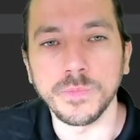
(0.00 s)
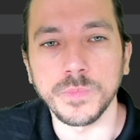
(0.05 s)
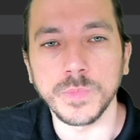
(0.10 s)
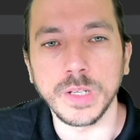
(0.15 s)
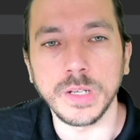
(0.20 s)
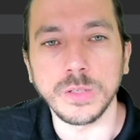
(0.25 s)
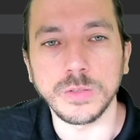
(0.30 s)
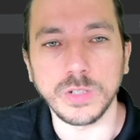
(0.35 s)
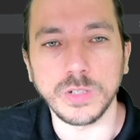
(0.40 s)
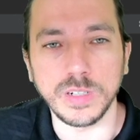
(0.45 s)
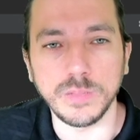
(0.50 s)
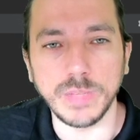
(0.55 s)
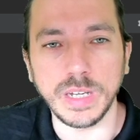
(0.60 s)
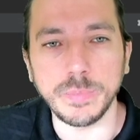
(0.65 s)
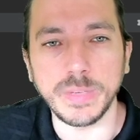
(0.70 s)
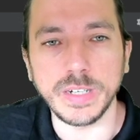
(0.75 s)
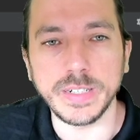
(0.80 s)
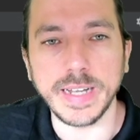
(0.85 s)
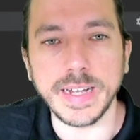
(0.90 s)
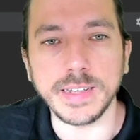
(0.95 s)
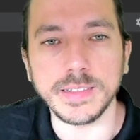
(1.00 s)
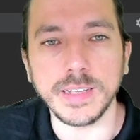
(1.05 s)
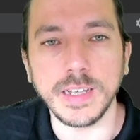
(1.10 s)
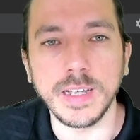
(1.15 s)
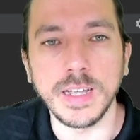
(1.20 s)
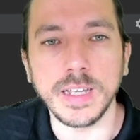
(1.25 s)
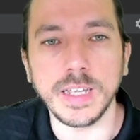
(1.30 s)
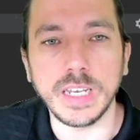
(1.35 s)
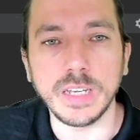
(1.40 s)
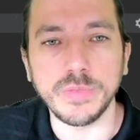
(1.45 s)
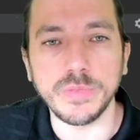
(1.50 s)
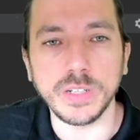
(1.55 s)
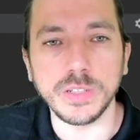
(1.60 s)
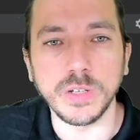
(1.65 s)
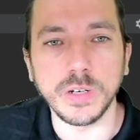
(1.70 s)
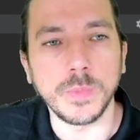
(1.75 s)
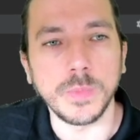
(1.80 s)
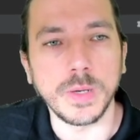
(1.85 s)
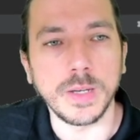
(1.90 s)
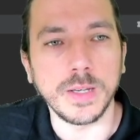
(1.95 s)
So remember that even
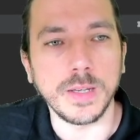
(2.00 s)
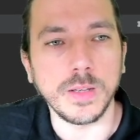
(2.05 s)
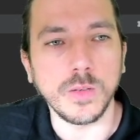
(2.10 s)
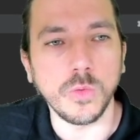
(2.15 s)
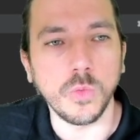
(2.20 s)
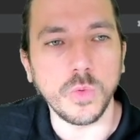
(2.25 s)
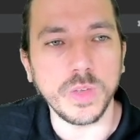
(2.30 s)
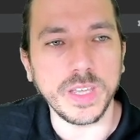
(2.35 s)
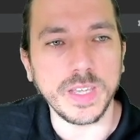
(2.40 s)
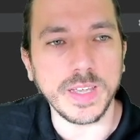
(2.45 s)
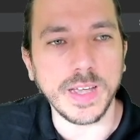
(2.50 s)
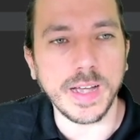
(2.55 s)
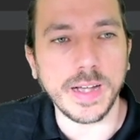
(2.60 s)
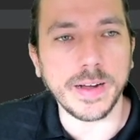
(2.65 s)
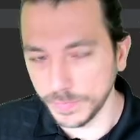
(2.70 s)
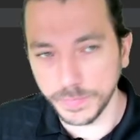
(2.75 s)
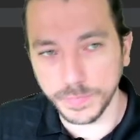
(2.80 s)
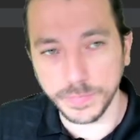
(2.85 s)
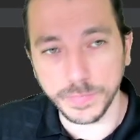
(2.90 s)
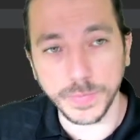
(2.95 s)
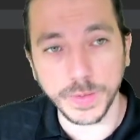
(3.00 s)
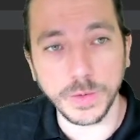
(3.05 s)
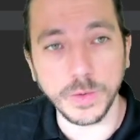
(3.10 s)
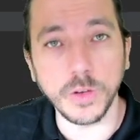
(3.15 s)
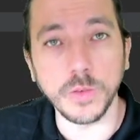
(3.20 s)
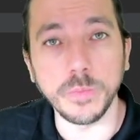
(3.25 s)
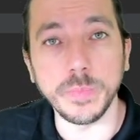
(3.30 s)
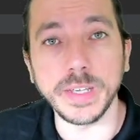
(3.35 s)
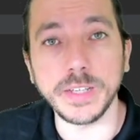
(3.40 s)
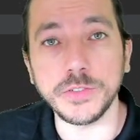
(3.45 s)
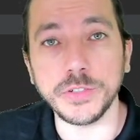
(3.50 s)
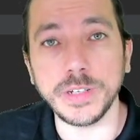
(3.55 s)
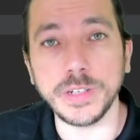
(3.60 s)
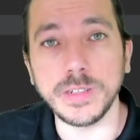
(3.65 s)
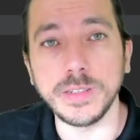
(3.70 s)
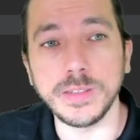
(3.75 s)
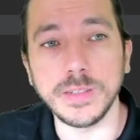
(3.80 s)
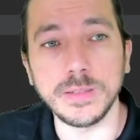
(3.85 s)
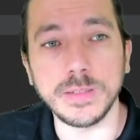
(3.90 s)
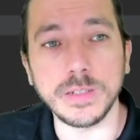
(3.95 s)
though we are omitting
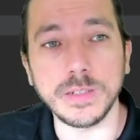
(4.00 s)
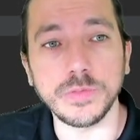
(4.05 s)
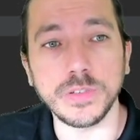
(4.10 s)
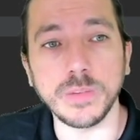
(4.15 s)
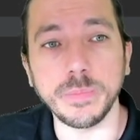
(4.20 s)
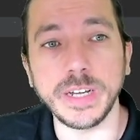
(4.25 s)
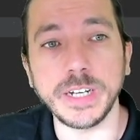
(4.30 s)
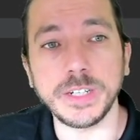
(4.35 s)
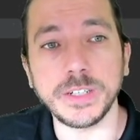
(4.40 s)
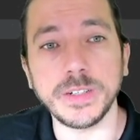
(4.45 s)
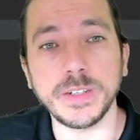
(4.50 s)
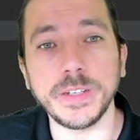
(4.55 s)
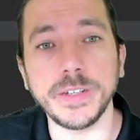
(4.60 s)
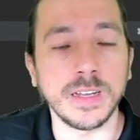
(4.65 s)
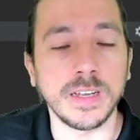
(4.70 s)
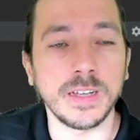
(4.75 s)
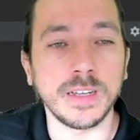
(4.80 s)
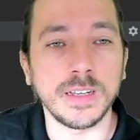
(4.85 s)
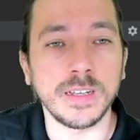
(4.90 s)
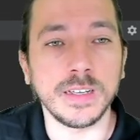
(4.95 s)
this information here,